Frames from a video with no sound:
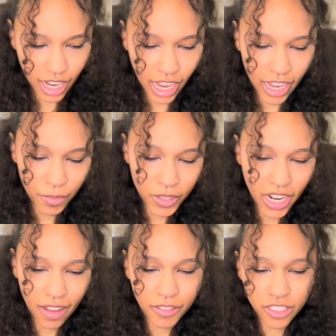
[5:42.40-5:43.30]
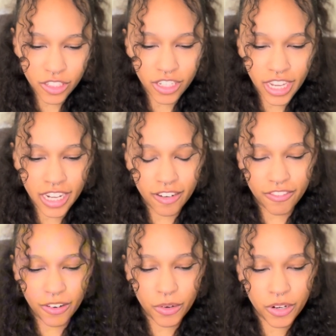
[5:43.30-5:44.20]
I would have to look at a
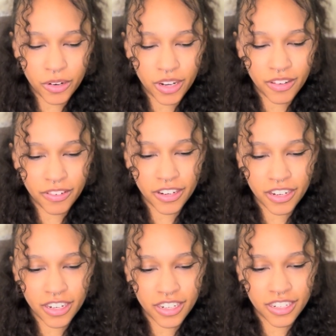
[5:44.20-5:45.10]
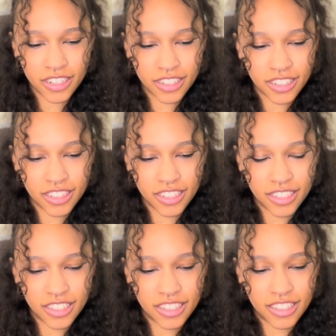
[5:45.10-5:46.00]
photo of her
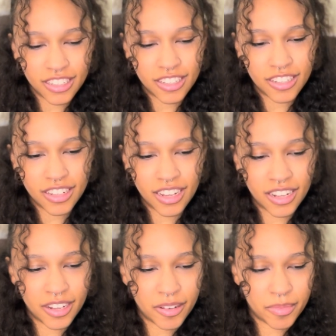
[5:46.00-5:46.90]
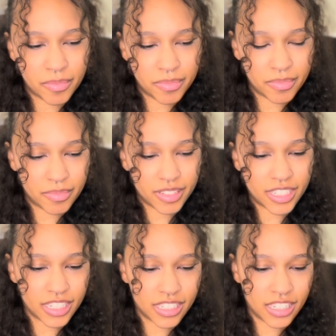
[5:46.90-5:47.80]

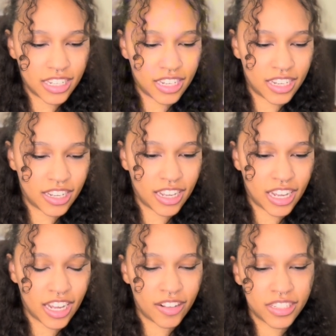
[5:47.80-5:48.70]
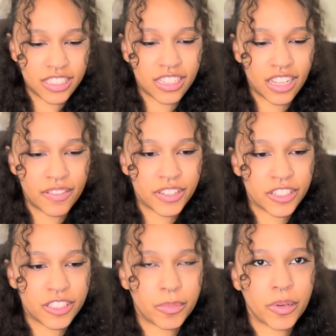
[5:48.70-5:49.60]
to see how these gloves are
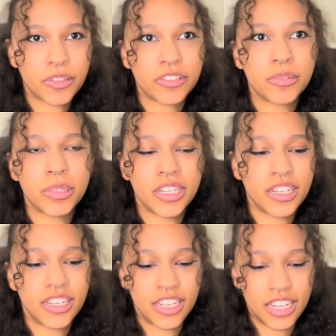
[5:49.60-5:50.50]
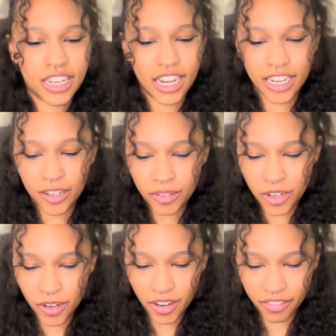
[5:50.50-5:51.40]
supposed to be. I don't
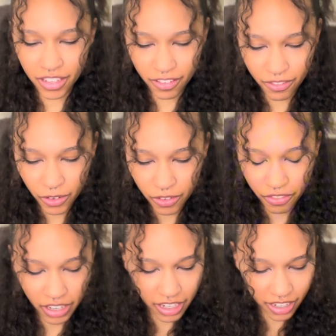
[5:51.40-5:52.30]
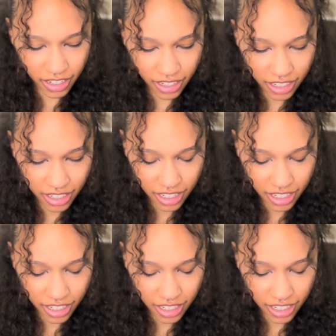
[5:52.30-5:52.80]
know if they're full finger.